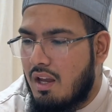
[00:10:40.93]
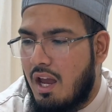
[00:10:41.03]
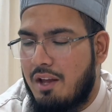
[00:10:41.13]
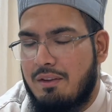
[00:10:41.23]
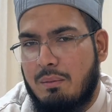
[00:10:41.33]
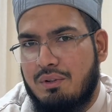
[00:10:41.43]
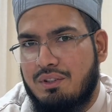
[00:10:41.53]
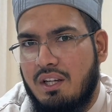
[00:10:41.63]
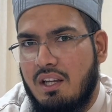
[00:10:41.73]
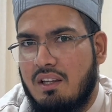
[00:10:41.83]
And number
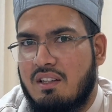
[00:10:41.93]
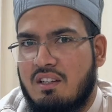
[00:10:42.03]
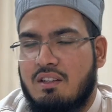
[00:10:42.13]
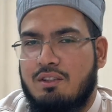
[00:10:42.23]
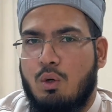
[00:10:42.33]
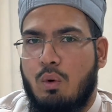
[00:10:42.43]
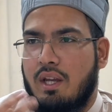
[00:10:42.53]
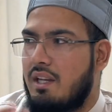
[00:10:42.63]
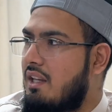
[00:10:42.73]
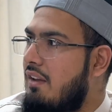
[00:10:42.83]
3, the
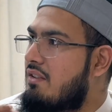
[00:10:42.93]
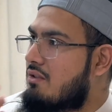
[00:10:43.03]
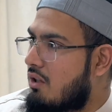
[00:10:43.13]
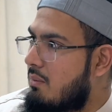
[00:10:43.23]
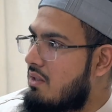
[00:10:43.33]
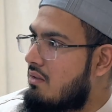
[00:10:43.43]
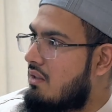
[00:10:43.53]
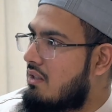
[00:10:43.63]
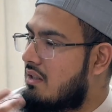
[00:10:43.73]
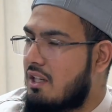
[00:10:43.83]
way he gave his sermons,
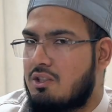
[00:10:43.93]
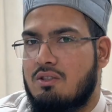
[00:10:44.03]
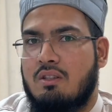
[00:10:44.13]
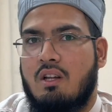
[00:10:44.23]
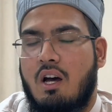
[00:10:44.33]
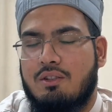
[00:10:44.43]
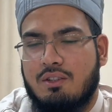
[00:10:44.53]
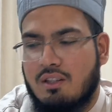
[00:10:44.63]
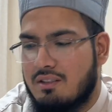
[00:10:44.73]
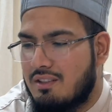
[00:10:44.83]
his lectures and
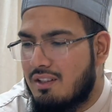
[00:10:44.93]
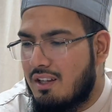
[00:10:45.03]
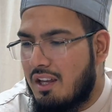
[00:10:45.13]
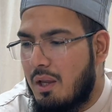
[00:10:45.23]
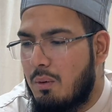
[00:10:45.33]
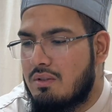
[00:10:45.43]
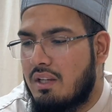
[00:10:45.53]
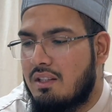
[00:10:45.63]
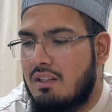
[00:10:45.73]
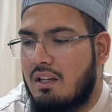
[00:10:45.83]
khatara, it was
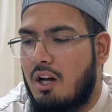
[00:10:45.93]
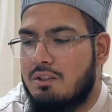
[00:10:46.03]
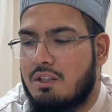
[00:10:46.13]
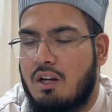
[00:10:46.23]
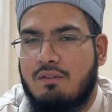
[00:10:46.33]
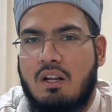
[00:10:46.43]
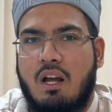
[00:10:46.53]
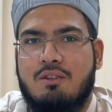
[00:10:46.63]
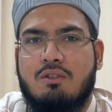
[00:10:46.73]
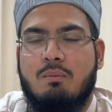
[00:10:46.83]
like the khatara of
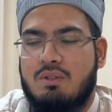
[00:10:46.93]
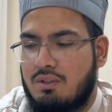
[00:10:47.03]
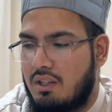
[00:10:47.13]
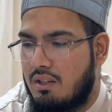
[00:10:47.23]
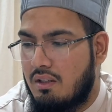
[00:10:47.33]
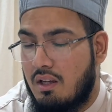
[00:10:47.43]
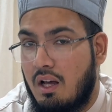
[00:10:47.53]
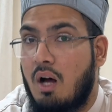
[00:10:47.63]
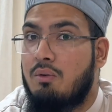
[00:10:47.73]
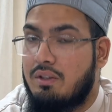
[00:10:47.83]
Al-Hasan al-Basri.
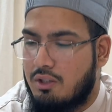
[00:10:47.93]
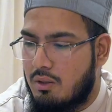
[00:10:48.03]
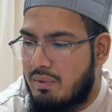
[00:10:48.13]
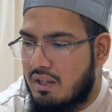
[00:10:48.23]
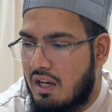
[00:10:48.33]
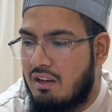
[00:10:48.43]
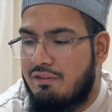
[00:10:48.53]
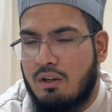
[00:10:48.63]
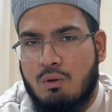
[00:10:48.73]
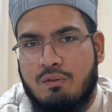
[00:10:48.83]
I'll read the Arabic.
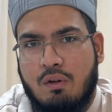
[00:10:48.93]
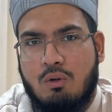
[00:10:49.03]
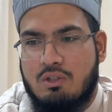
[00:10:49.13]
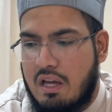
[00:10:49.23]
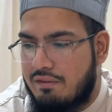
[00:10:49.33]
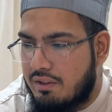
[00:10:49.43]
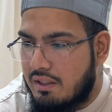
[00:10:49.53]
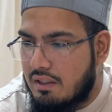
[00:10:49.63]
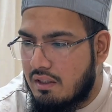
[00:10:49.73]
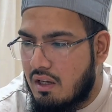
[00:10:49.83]
Al-Fiqhu Fiqh
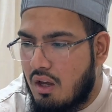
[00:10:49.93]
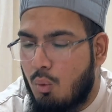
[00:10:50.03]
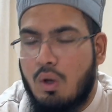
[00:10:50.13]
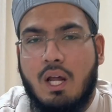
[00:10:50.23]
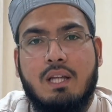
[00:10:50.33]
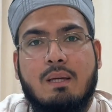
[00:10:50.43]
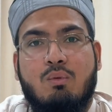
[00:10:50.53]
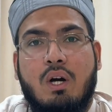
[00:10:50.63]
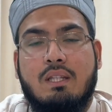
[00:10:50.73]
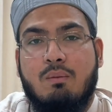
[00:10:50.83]
Shafi'i,
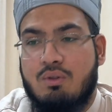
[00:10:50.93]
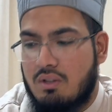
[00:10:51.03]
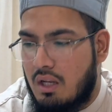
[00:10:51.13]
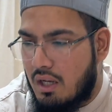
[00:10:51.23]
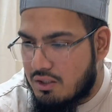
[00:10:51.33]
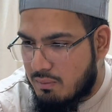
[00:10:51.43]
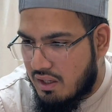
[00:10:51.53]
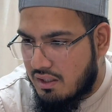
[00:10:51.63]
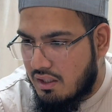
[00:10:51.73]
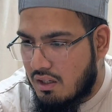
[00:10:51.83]
wal-Adabu Adabu
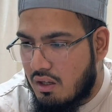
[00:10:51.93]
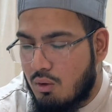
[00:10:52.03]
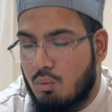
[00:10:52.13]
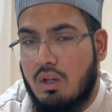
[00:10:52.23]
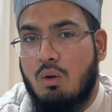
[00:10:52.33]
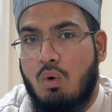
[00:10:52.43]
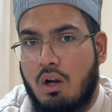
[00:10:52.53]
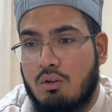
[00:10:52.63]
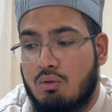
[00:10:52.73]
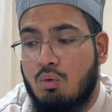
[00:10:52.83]
al-Asma'i,
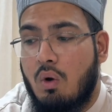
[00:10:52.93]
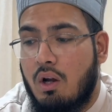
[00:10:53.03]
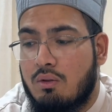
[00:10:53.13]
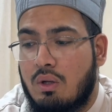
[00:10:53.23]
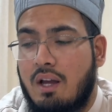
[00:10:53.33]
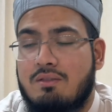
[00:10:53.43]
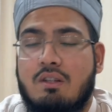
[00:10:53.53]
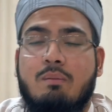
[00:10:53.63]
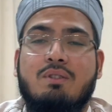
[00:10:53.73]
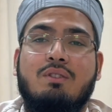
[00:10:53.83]
wal-Wa'adu Wa'adu al-Hasan
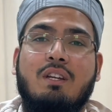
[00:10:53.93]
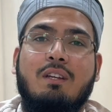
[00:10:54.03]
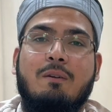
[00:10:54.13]
al-Basri.